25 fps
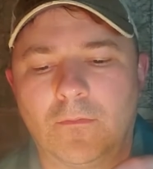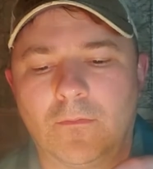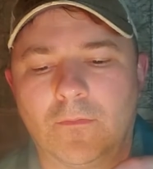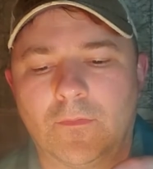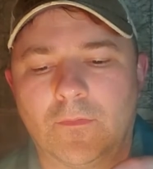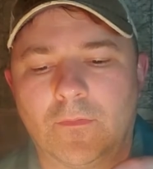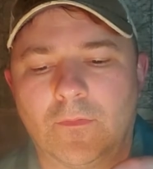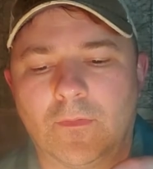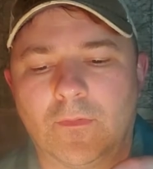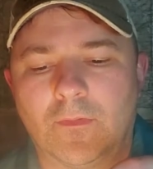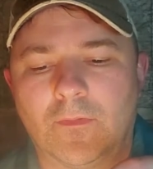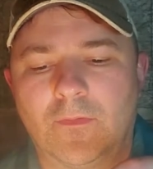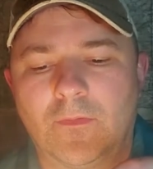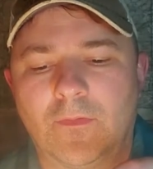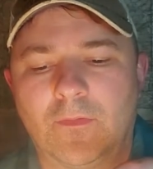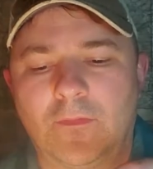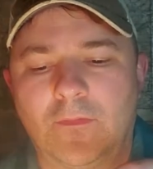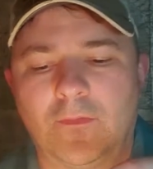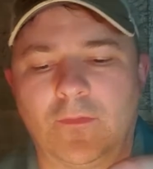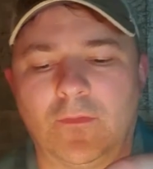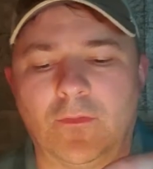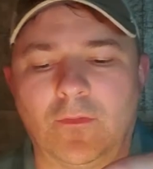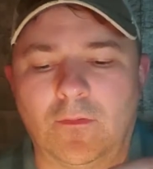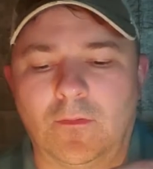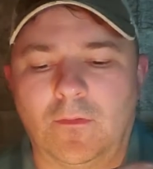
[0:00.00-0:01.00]
So this
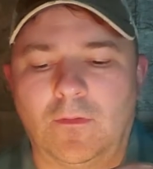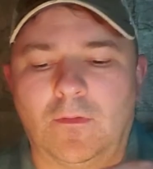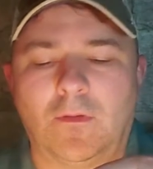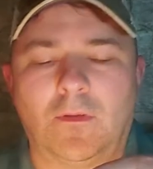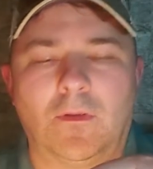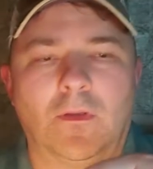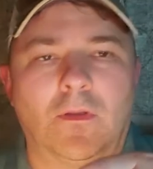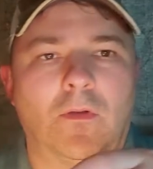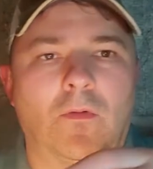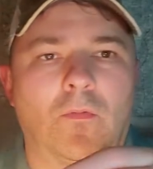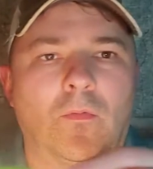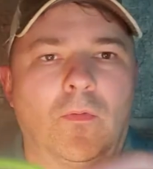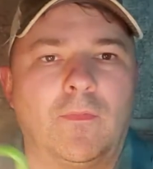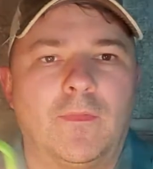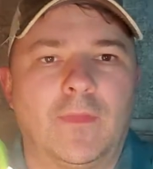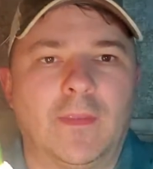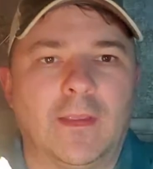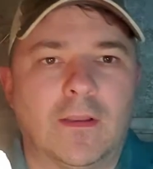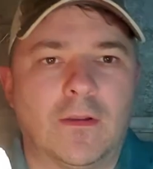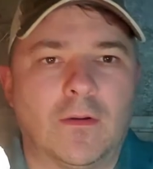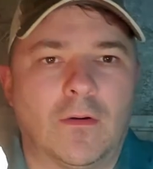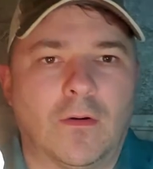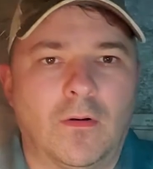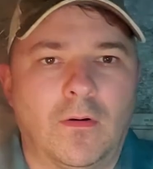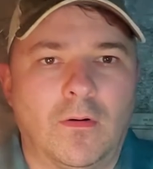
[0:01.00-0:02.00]
is what
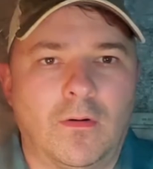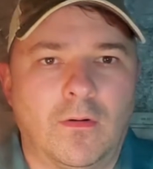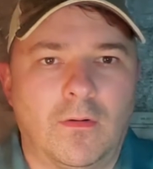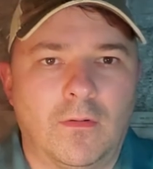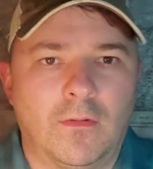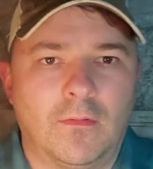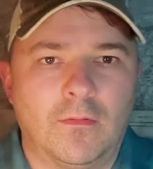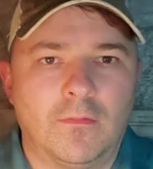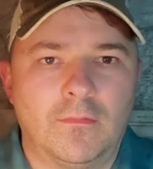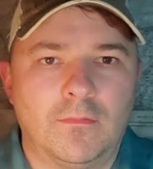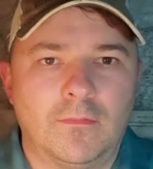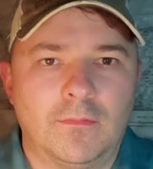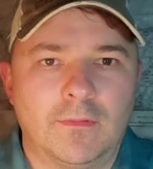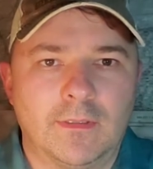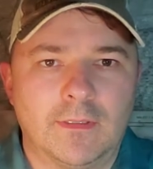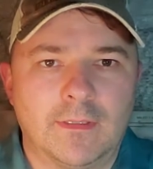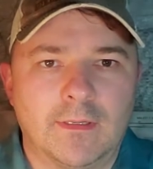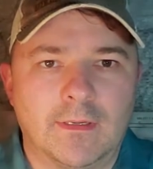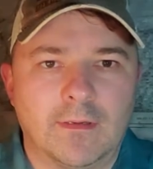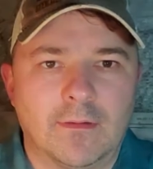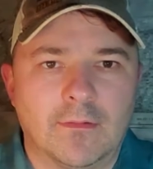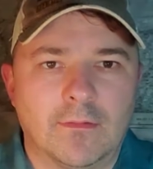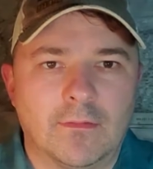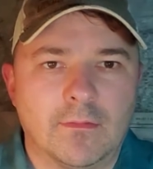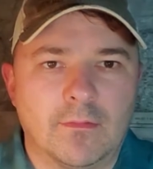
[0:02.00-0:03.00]
they call, and
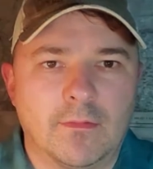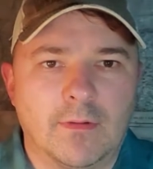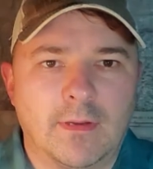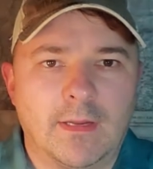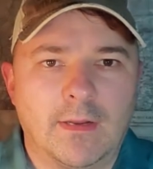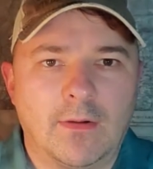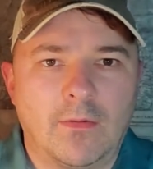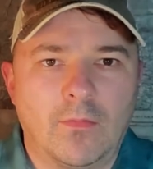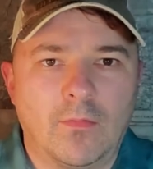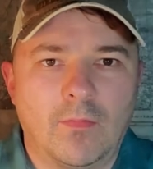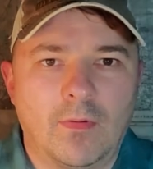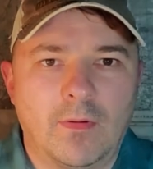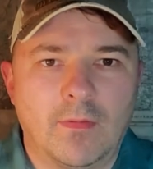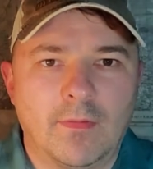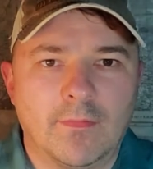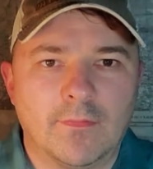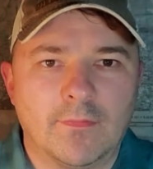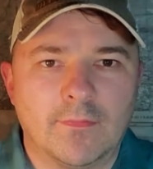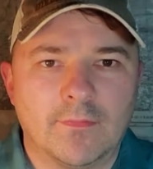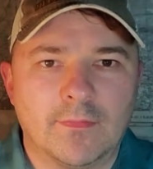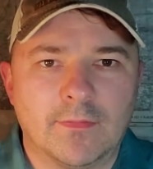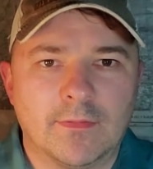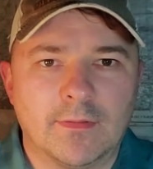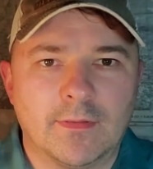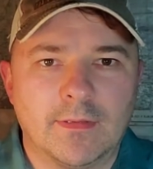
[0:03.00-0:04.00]
I don't know how well
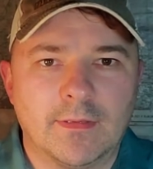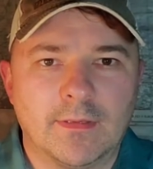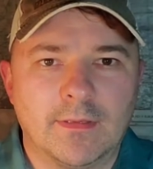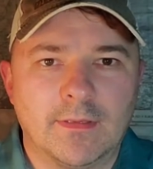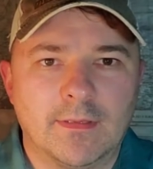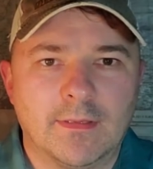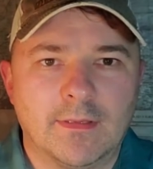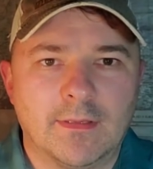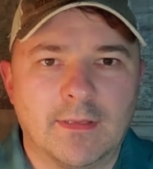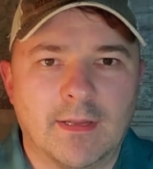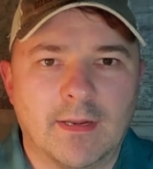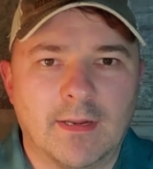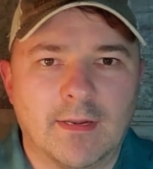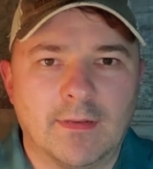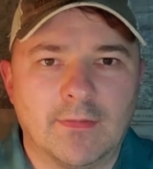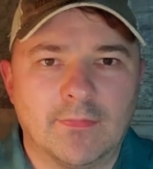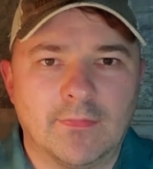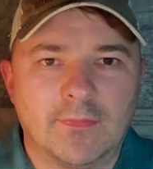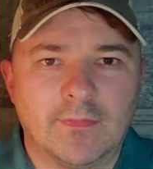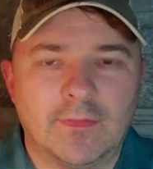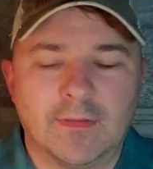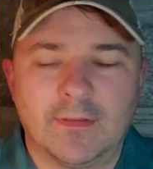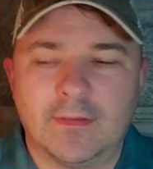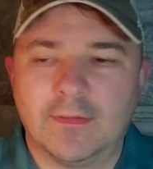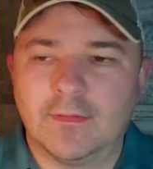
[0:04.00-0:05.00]
this, yeah, you can kind of
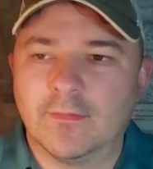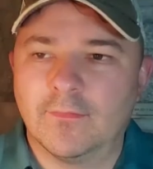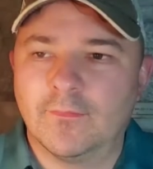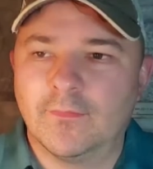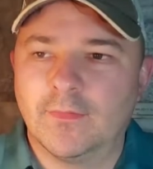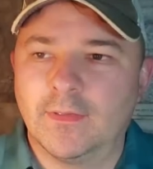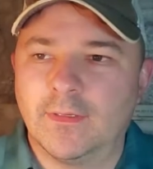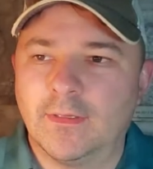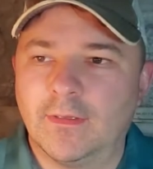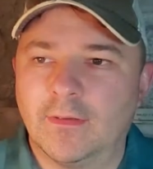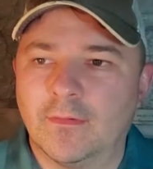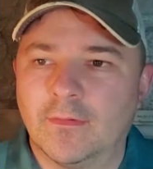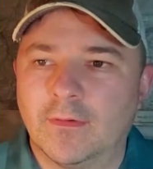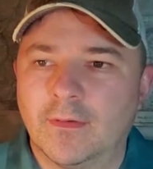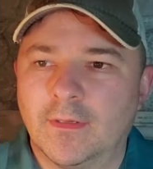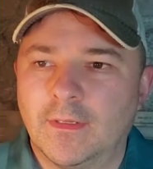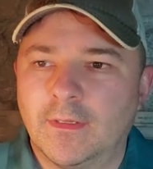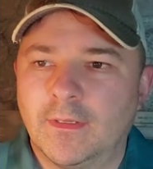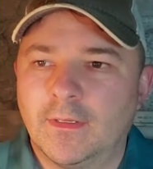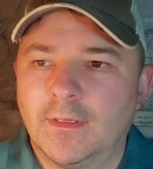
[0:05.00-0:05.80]
see it in the video.